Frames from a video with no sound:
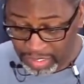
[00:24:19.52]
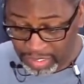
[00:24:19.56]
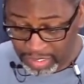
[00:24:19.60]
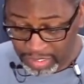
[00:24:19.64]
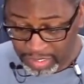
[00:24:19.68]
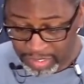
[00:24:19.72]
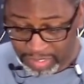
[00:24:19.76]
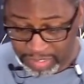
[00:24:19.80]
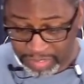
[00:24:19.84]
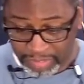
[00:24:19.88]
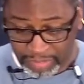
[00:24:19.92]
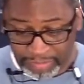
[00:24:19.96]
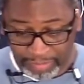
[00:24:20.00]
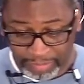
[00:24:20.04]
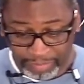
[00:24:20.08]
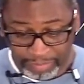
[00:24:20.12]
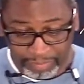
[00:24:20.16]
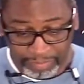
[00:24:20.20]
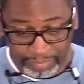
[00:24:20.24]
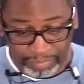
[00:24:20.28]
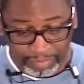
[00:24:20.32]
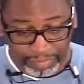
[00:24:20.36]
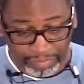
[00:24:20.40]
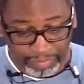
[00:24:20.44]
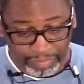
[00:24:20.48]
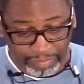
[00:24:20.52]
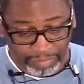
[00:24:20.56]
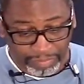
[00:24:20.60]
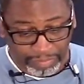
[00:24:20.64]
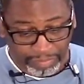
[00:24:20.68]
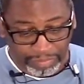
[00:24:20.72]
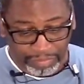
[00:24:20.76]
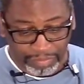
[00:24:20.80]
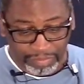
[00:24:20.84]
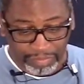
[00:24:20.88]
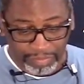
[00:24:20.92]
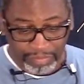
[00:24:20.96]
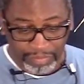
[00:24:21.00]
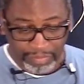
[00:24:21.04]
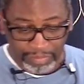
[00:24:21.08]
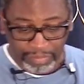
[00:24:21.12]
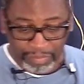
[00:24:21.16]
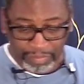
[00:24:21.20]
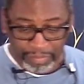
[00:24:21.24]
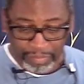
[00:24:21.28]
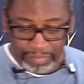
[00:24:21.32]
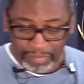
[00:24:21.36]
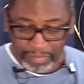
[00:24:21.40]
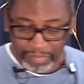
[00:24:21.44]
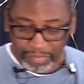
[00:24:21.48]

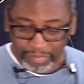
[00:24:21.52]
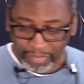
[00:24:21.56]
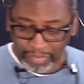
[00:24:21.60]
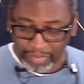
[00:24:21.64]
Nothing is said.